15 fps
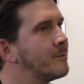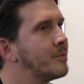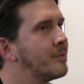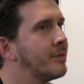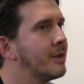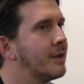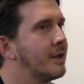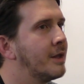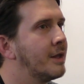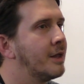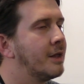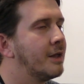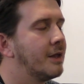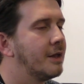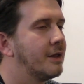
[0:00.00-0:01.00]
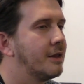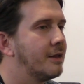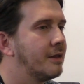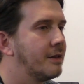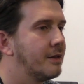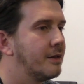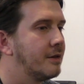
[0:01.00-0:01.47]

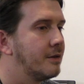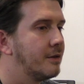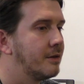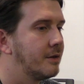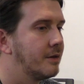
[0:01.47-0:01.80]
(silence)